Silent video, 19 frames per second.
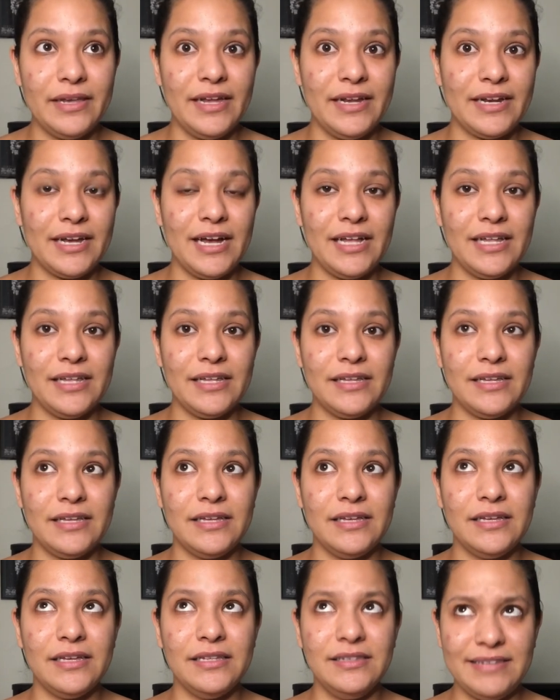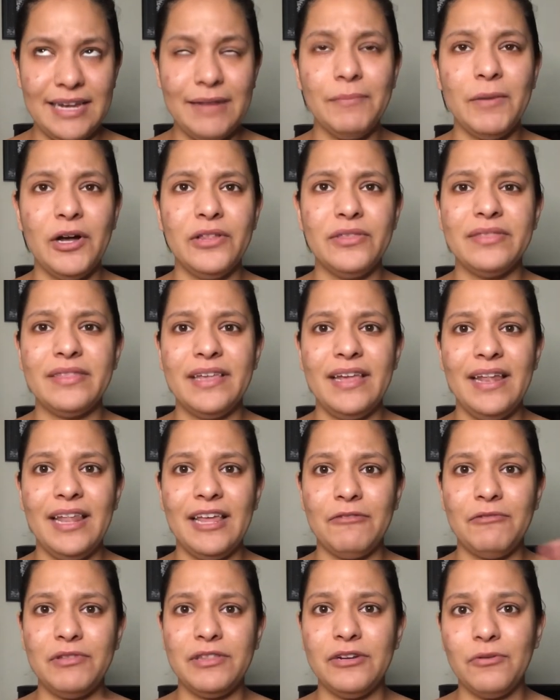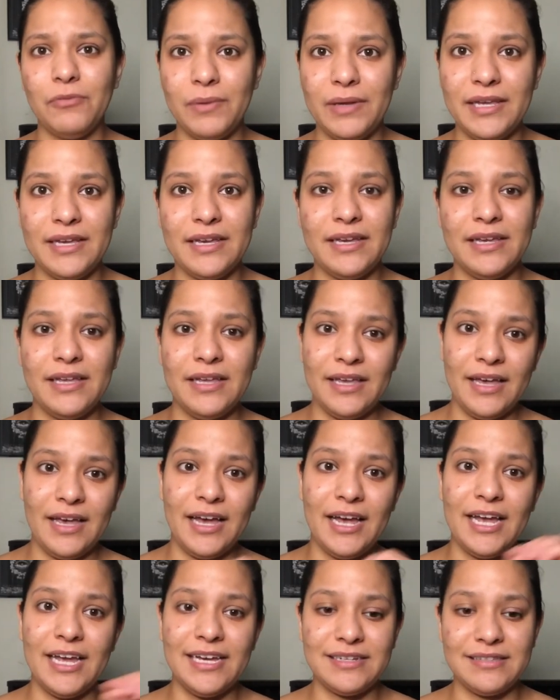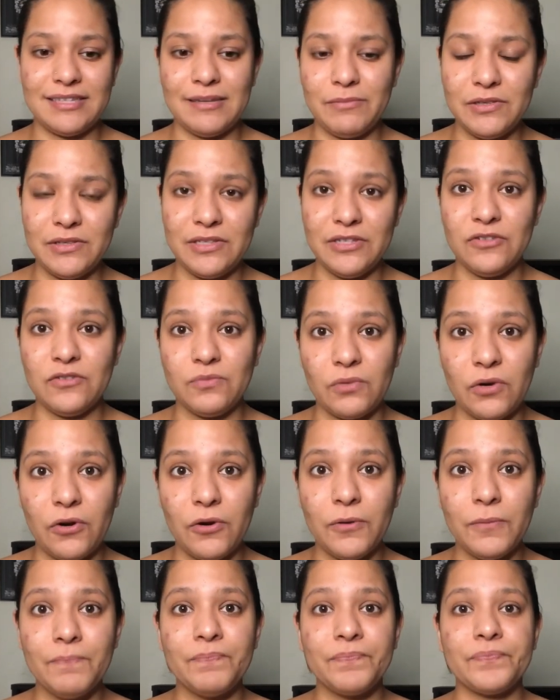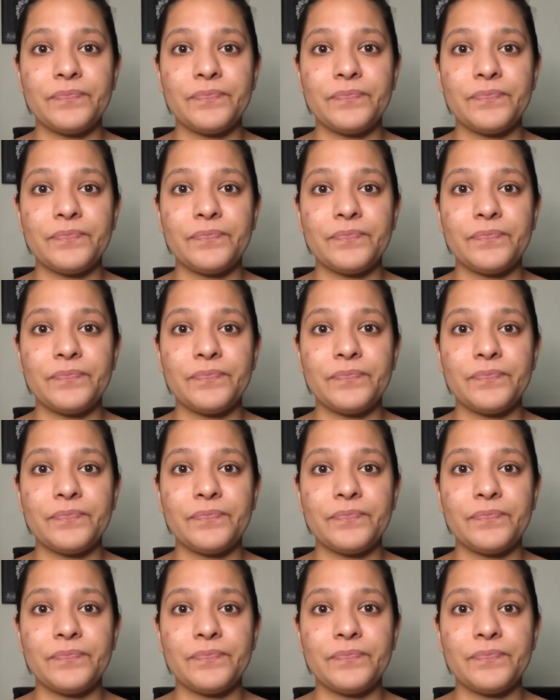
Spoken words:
and got same month, and like within a week, I accepted this role.